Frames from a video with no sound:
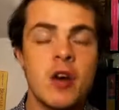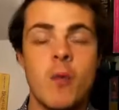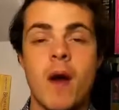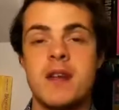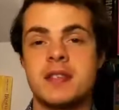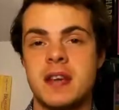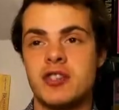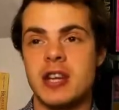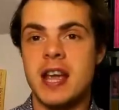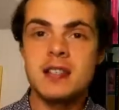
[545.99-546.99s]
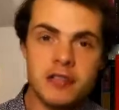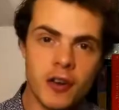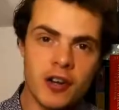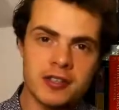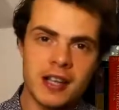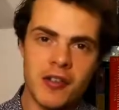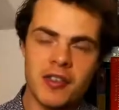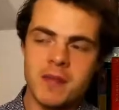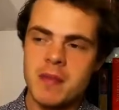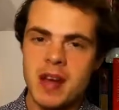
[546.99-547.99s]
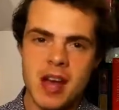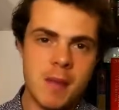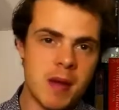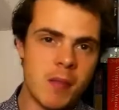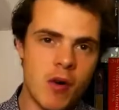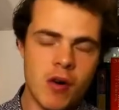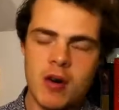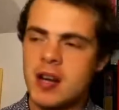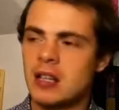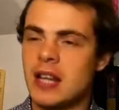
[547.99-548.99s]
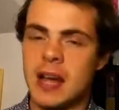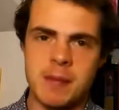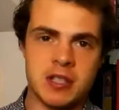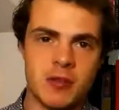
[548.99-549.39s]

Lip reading: whereas if she is focusing on them a bit more, like Mr.